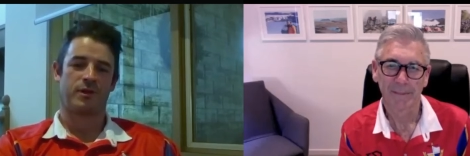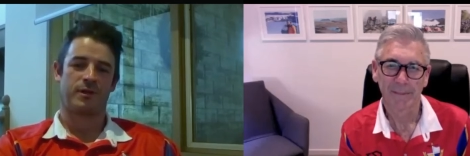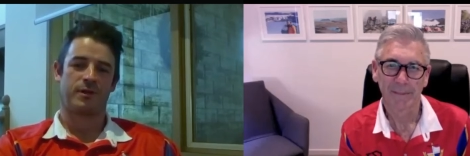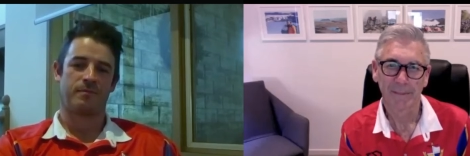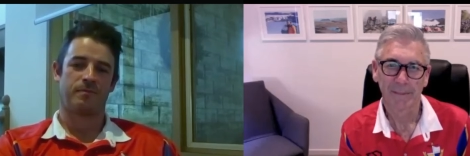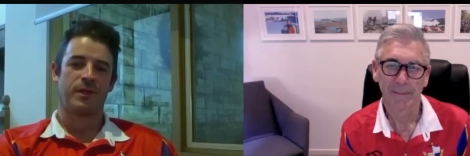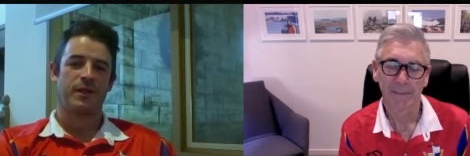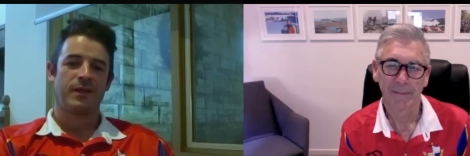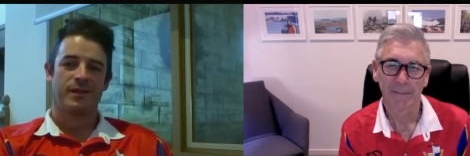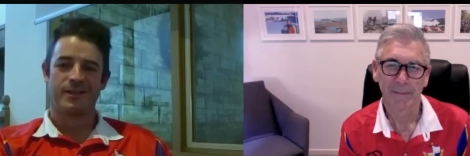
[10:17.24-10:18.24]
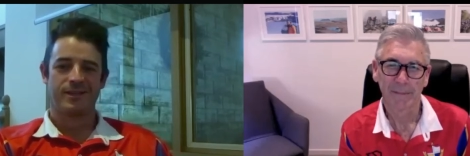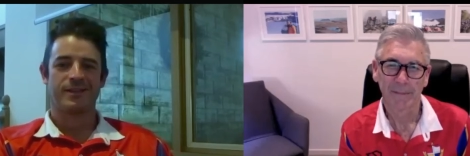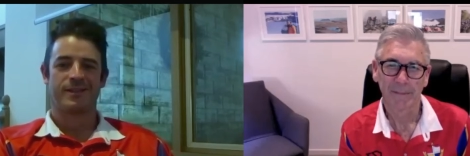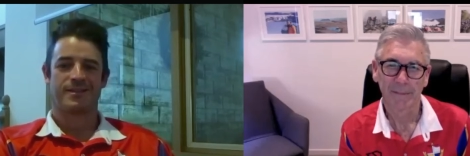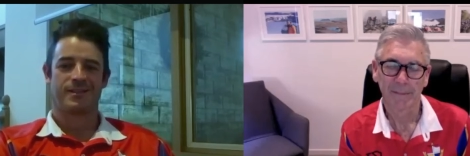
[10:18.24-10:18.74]
Speaker 1: Um,
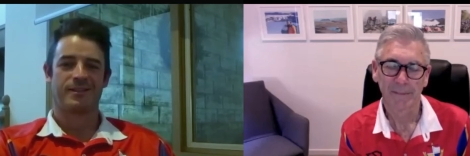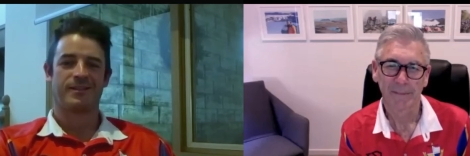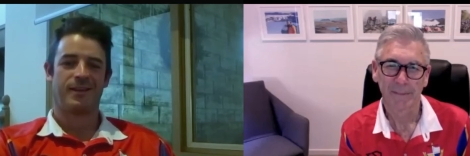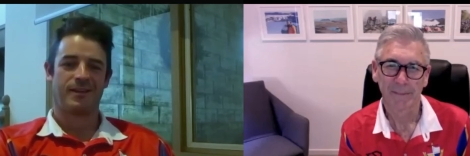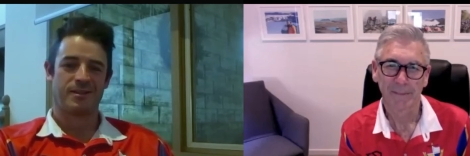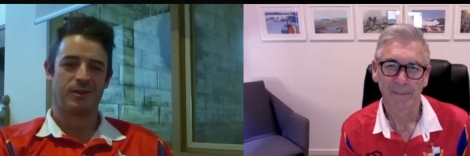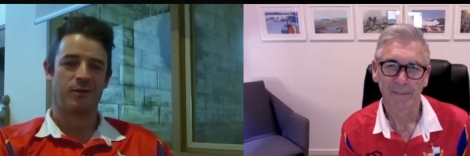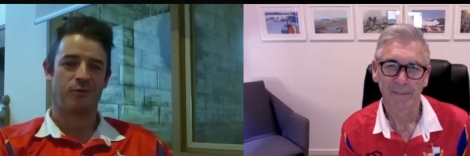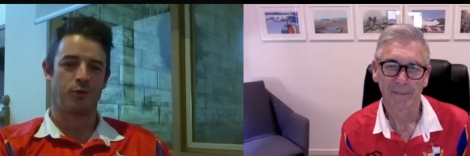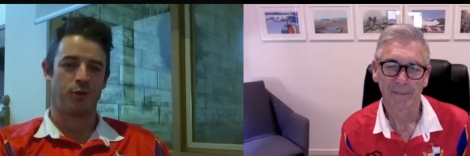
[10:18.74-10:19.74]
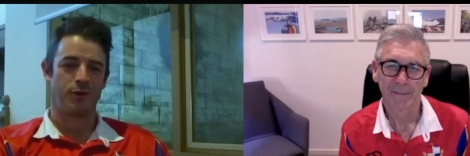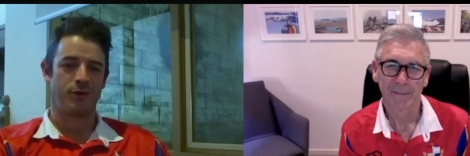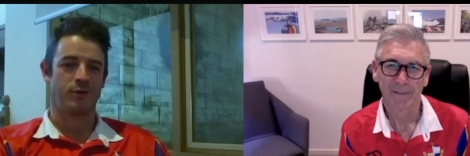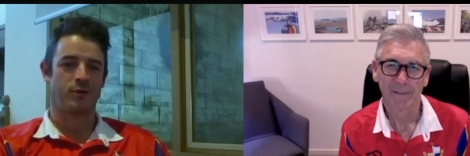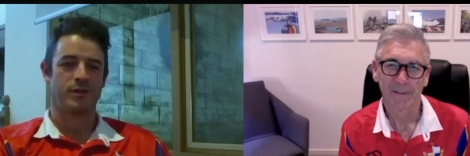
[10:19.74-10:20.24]
it's a yeah, there's a lot of
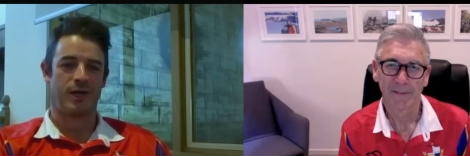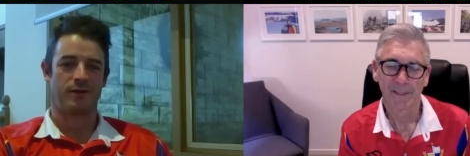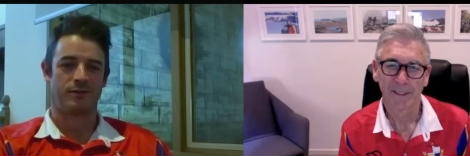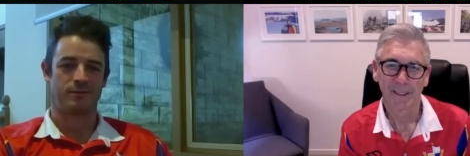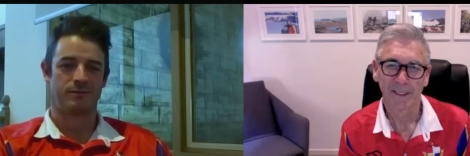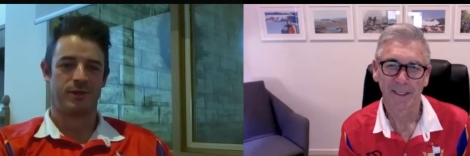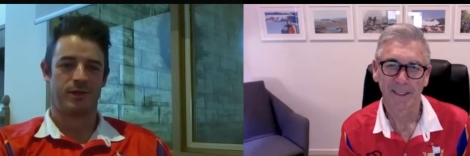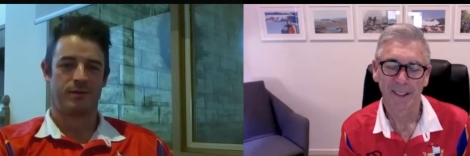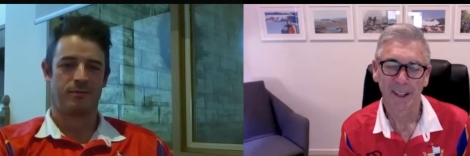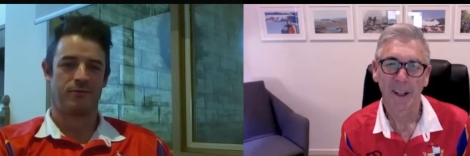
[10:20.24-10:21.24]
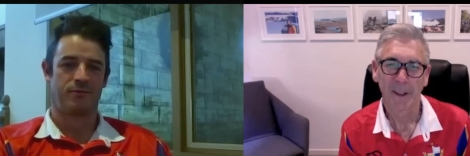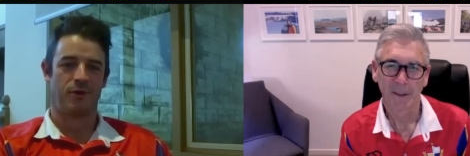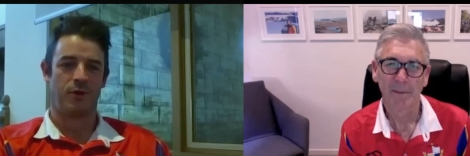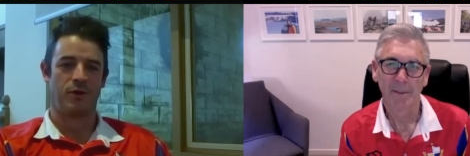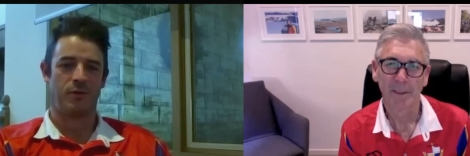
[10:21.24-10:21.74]
really good talent um,
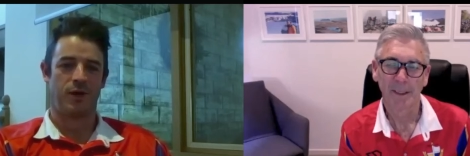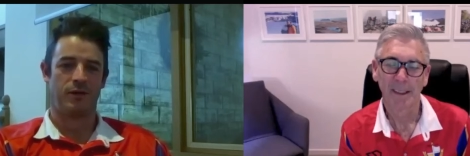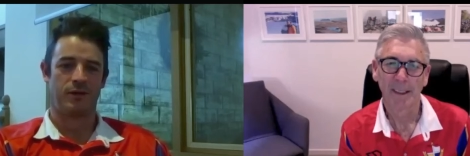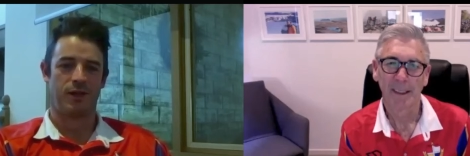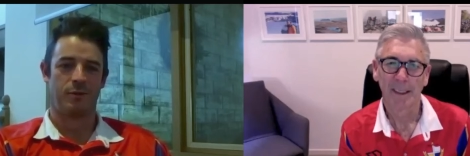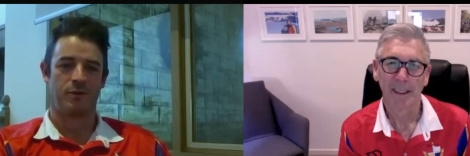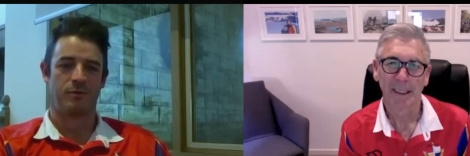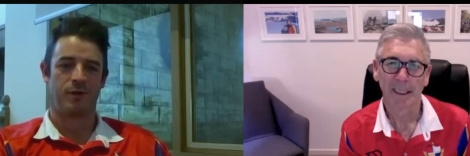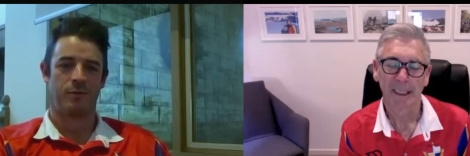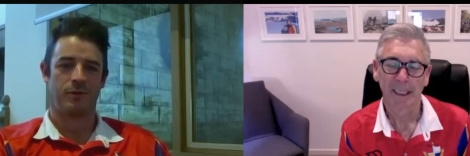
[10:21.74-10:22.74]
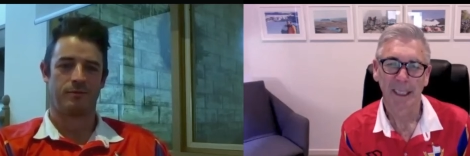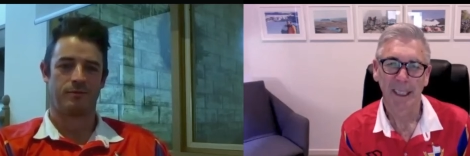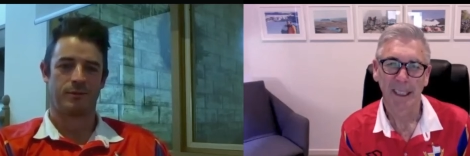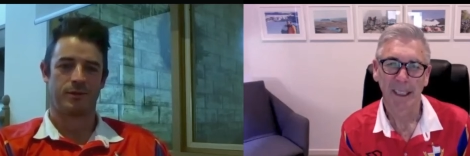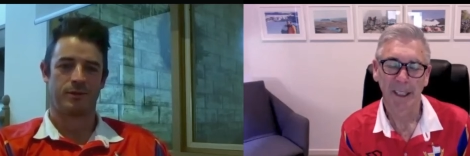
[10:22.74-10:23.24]
floating around the club at the moment.
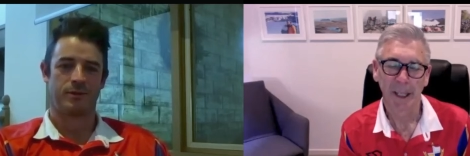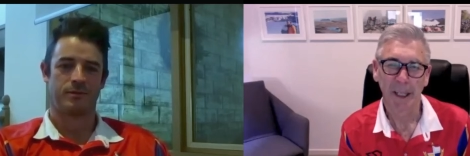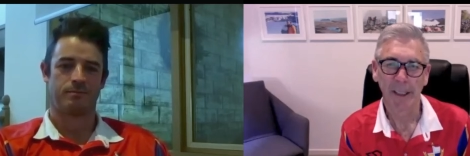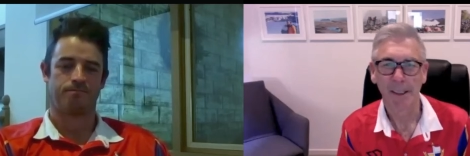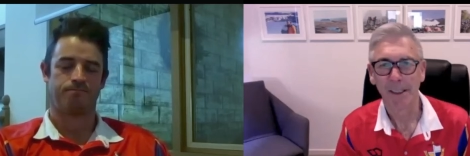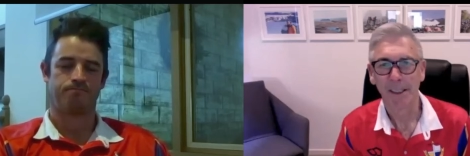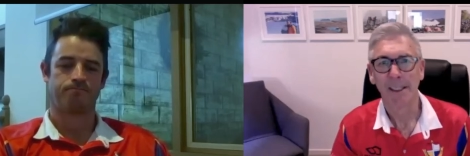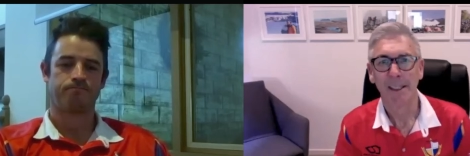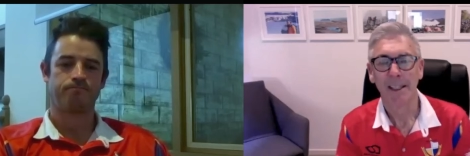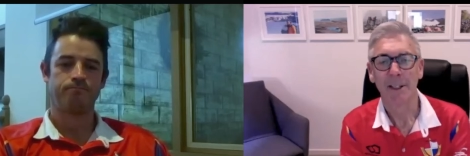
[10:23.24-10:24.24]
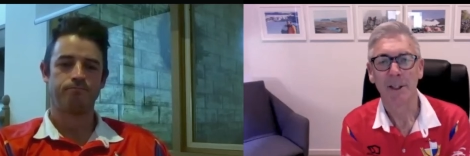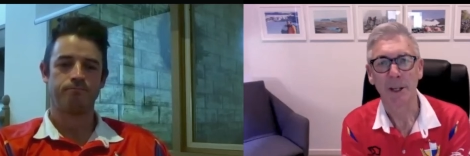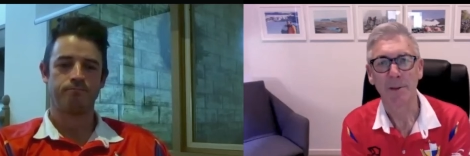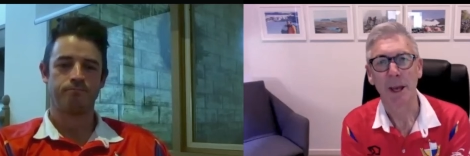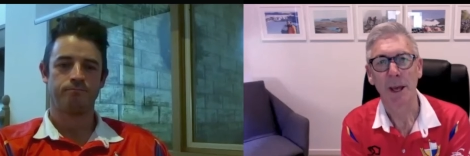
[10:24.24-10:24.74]
Speaker 2: Yes,
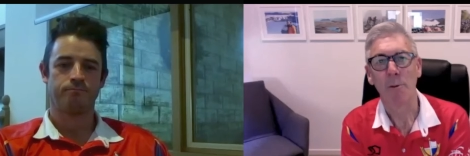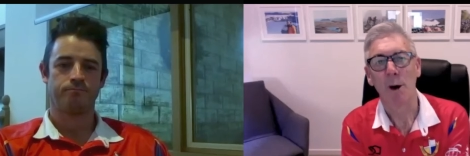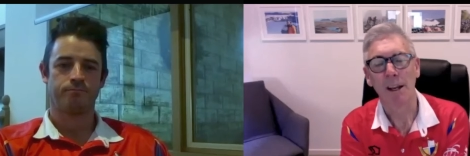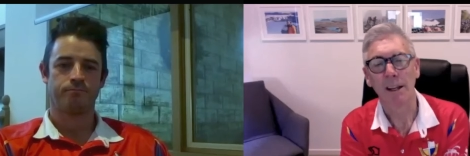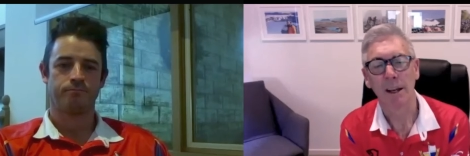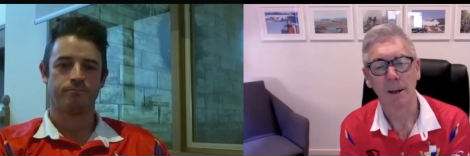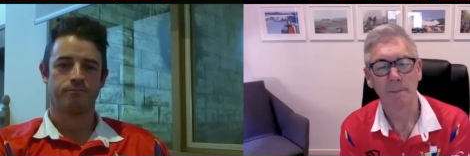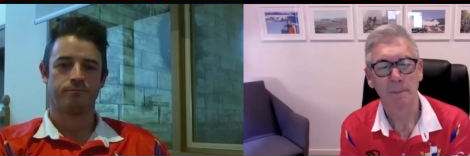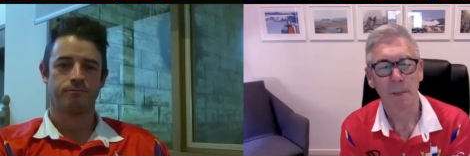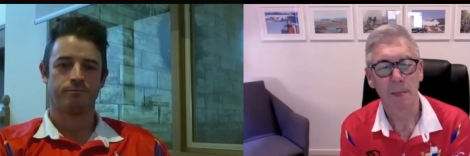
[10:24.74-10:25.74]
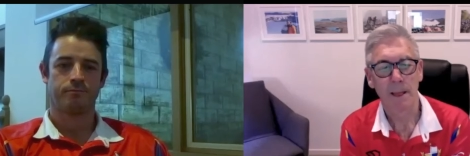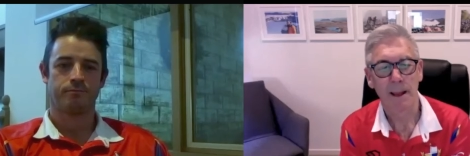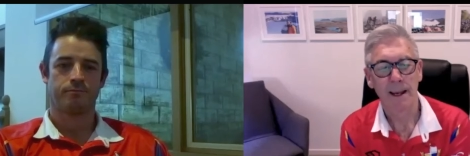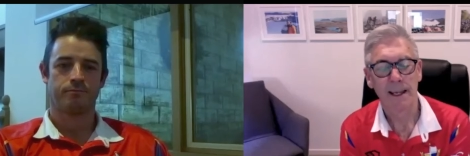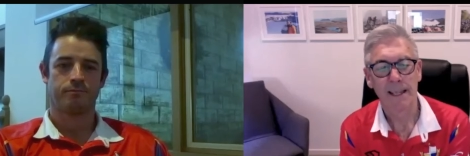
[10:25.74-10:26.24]
seems that way. Um,
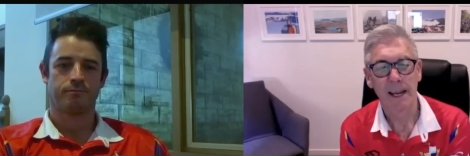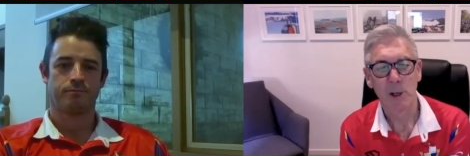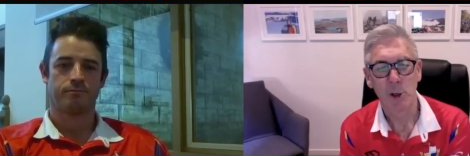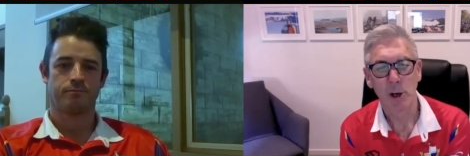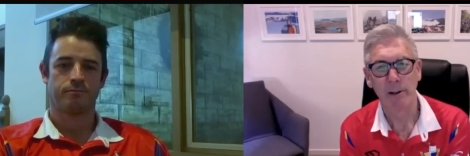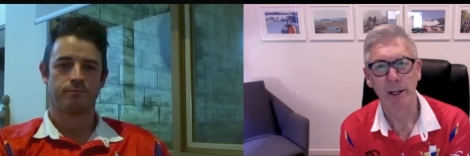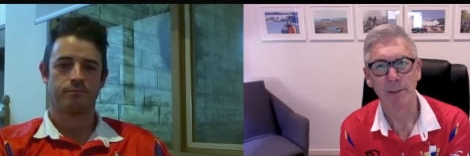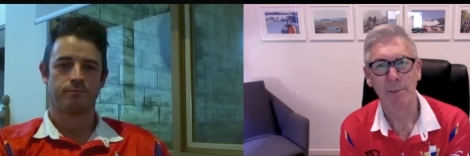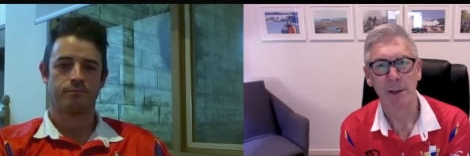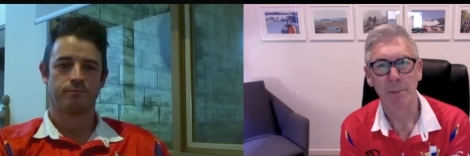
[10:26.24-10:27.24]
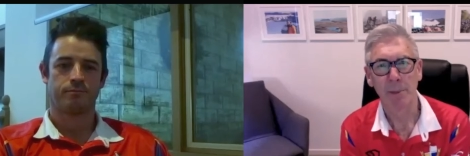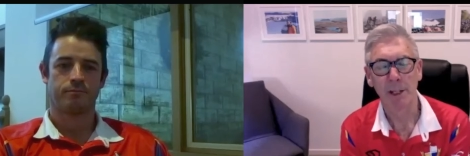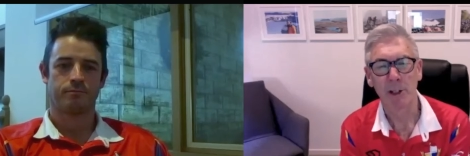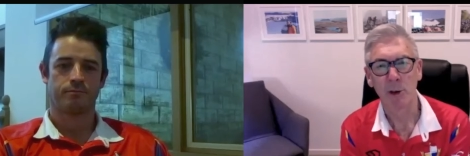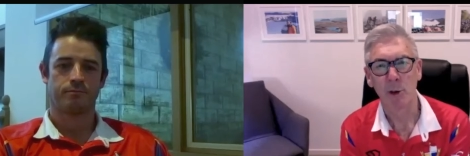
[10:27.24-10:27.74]
uh, Daniel Gregory made a big
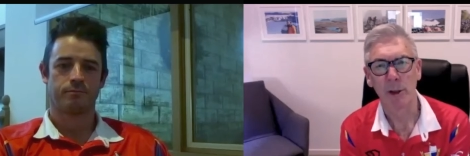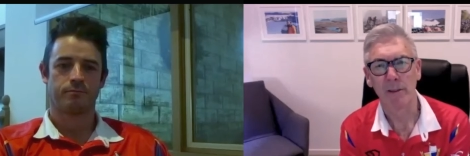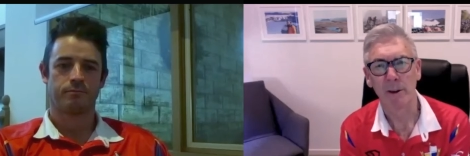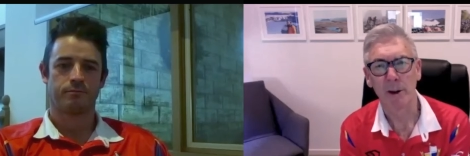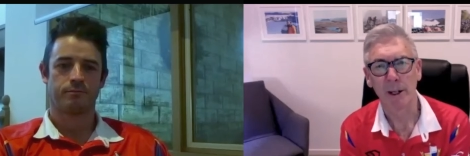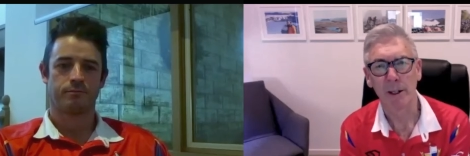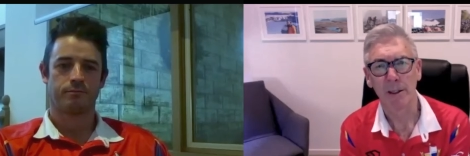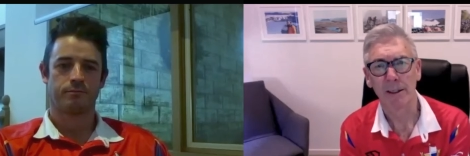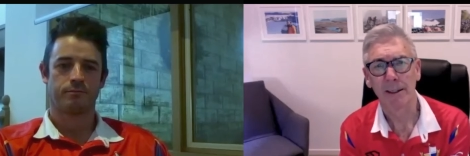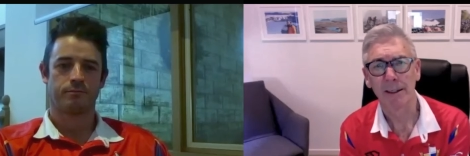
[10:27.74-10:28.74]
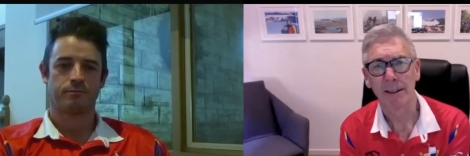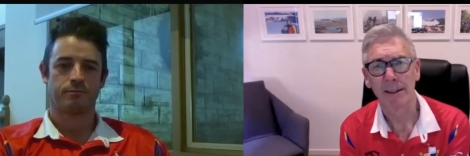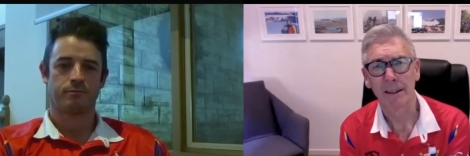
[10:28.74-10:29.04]
score in the final, didn't